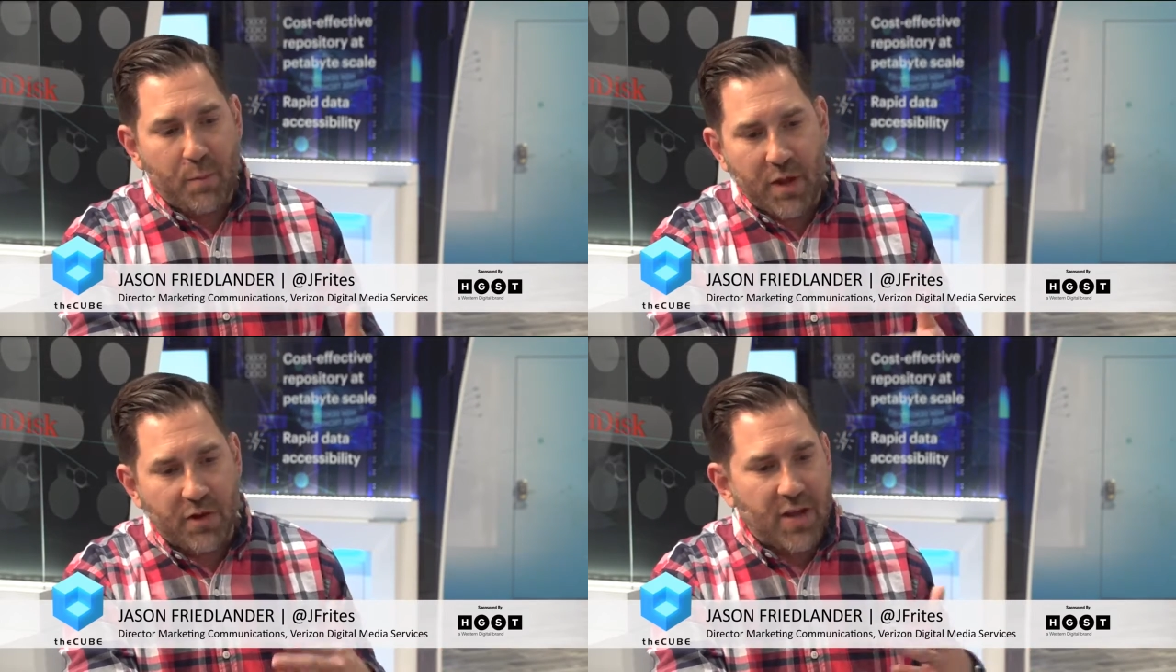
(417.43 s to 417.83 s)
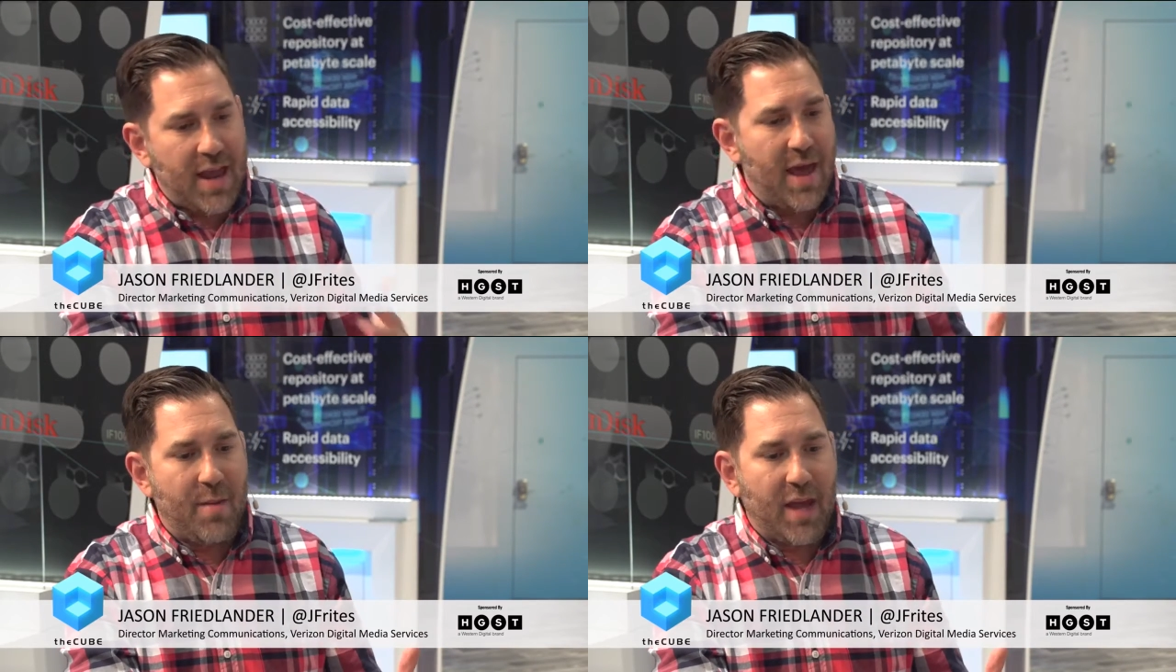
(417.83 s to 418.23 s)
but your
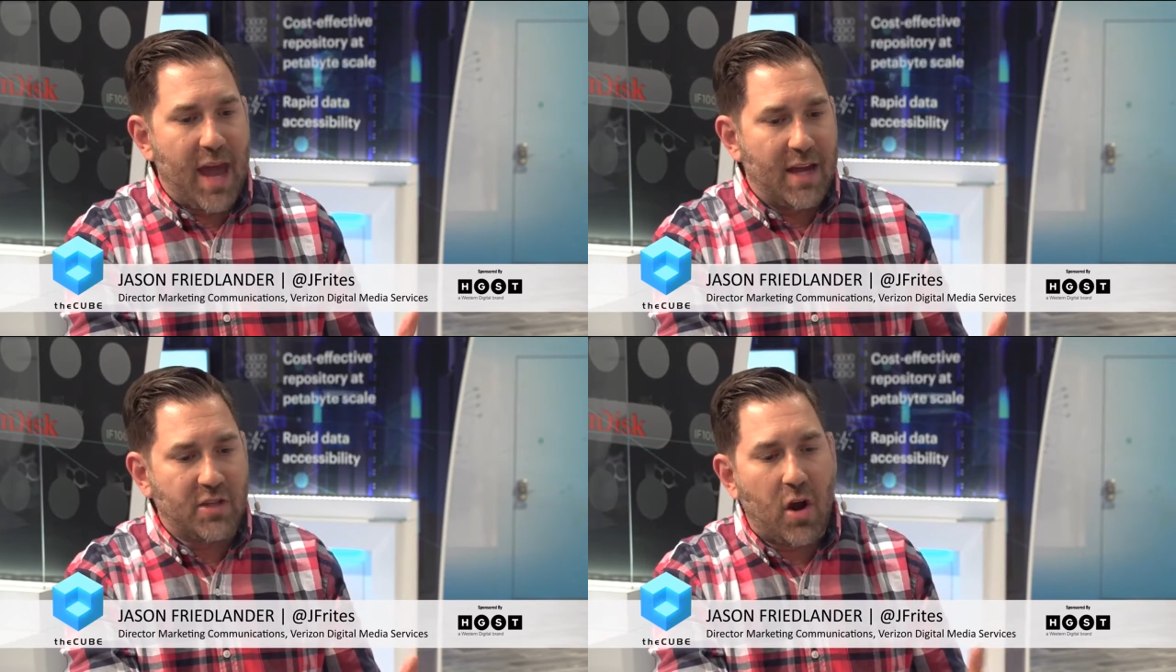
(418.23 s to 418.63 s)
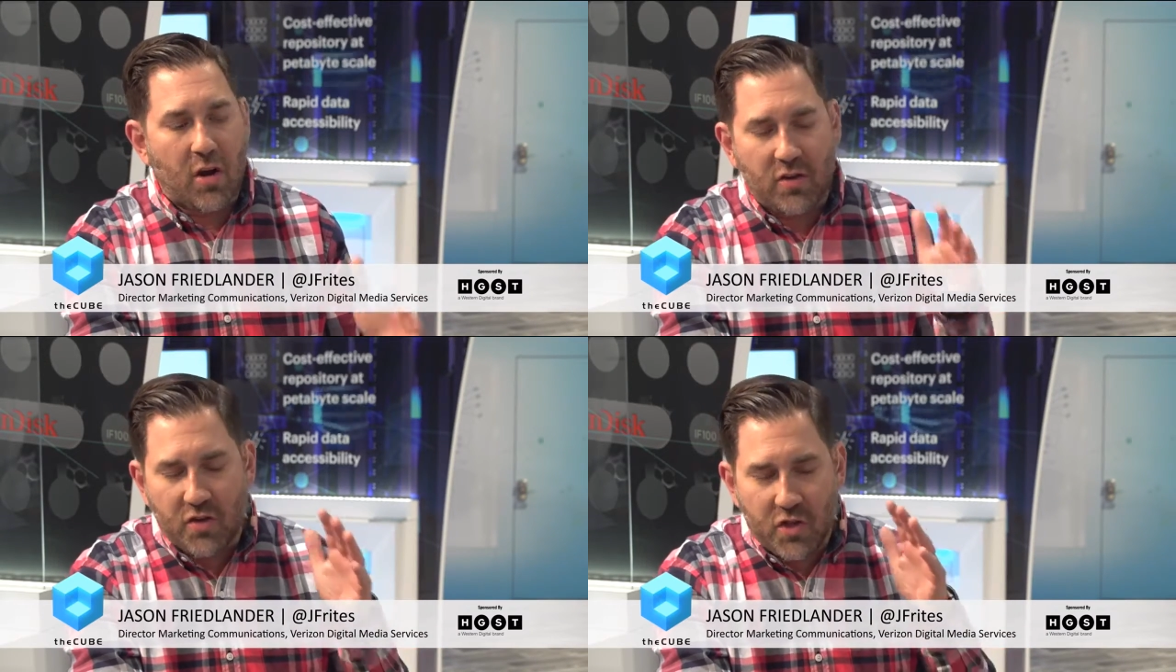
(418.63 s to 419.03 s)
dynamic ads
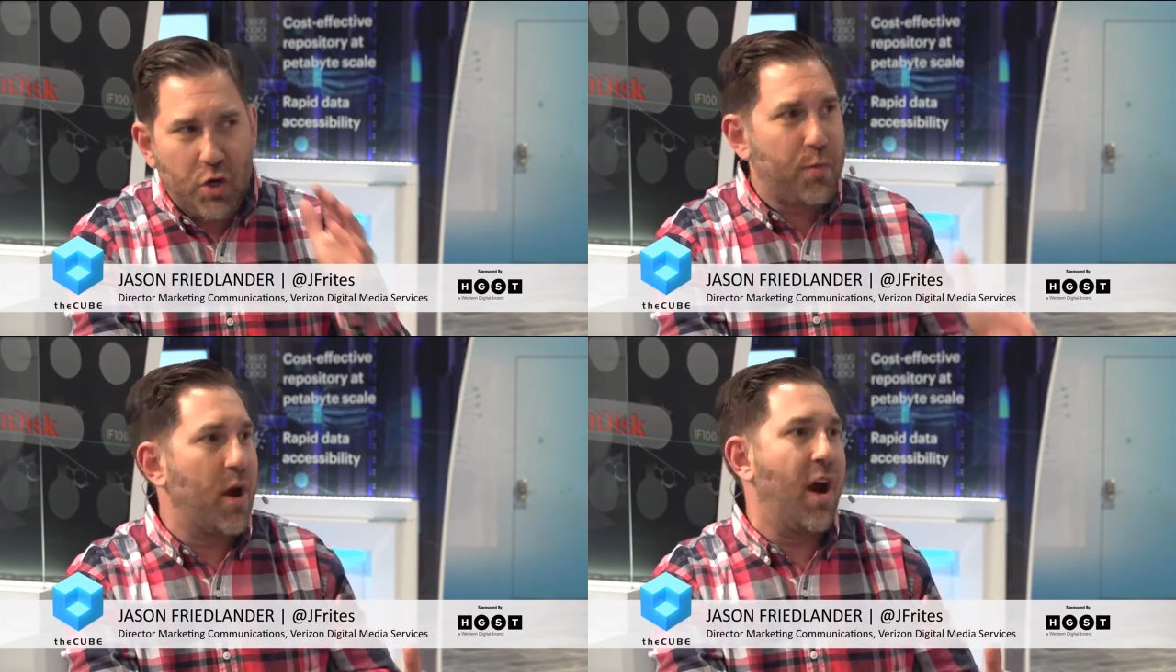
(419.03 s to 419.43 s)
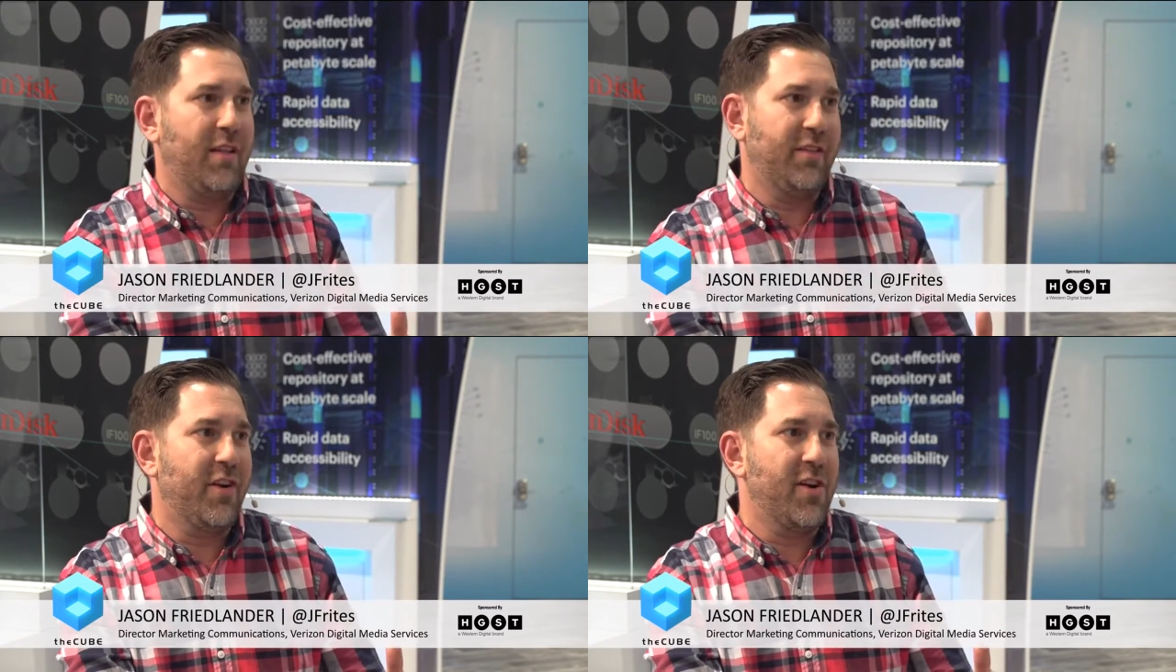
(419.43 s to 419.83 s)
are super
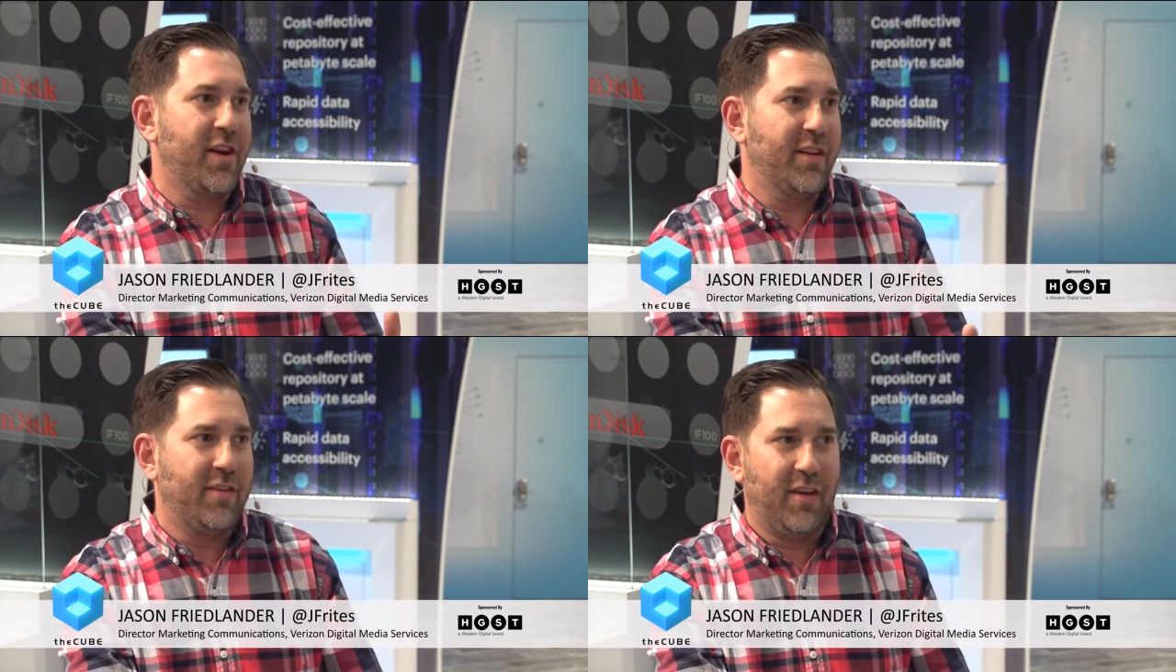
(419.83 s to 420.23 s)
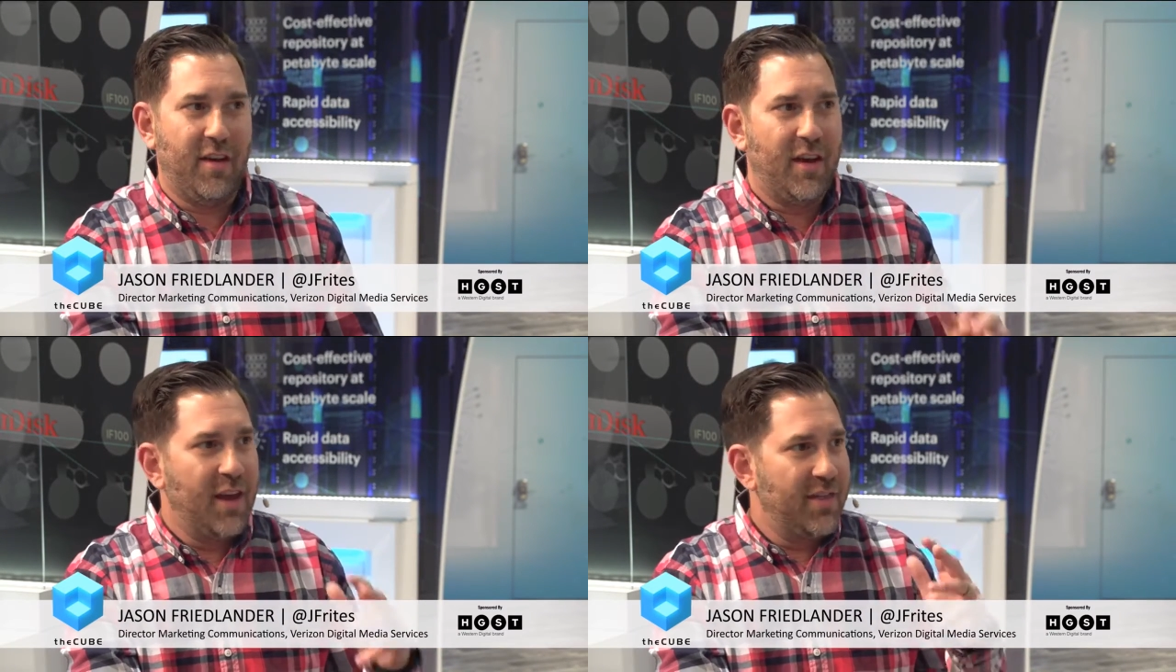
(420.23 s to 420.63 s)
highly targeted
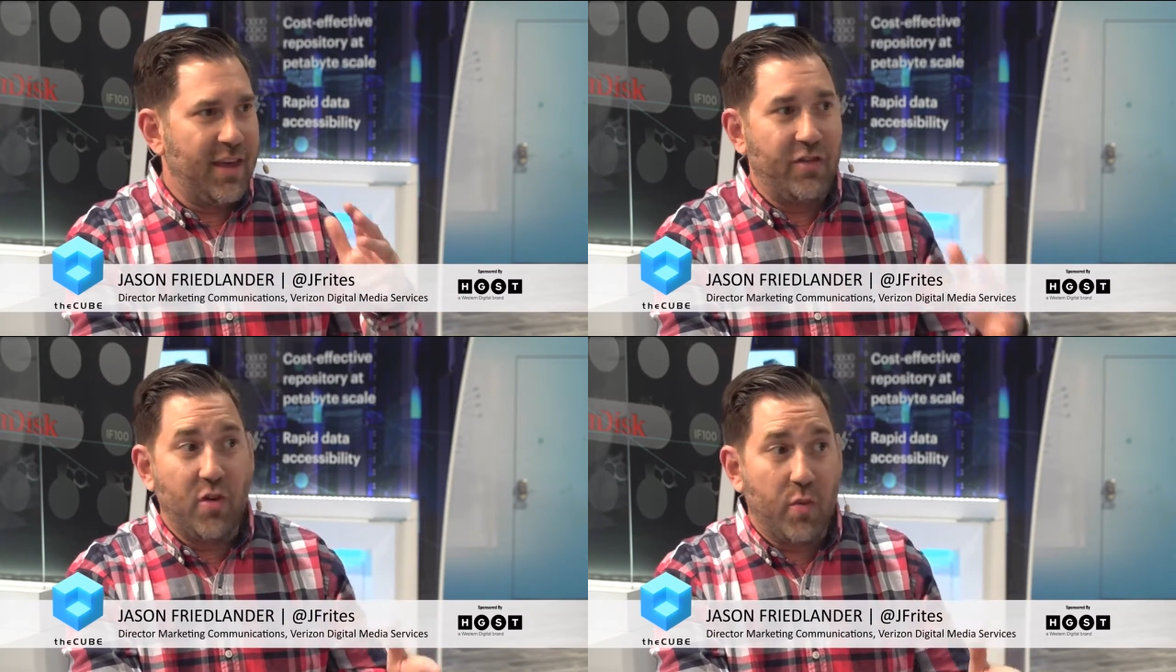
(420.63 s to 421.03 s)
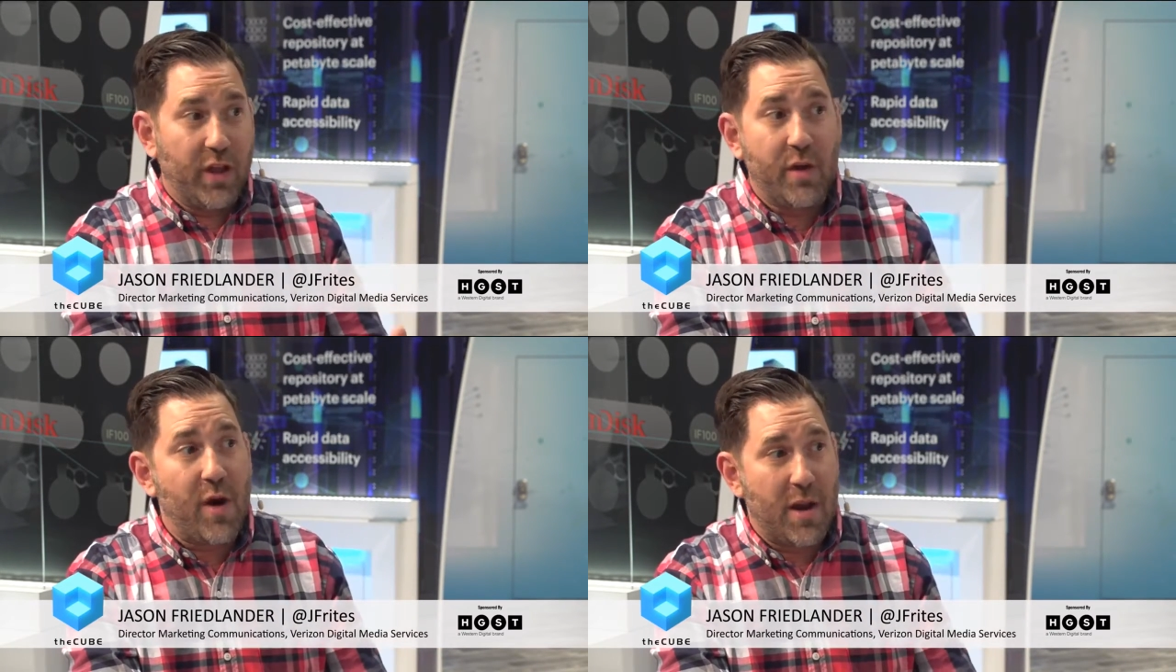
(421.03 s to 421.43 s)
to things you
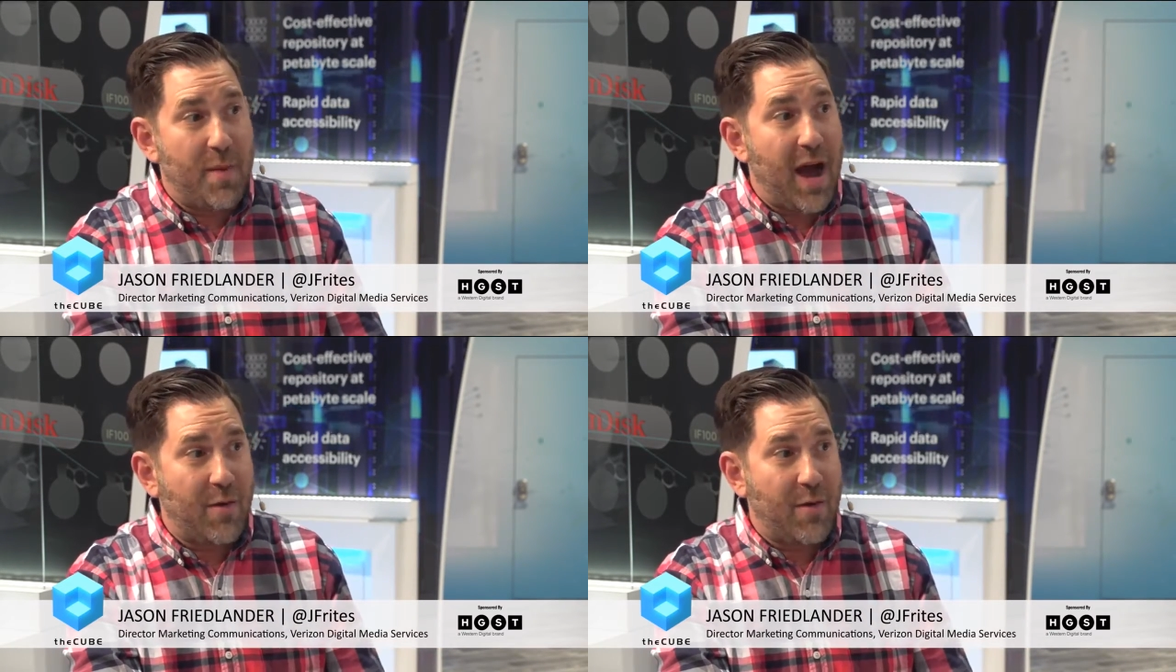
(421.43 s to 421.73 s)
really want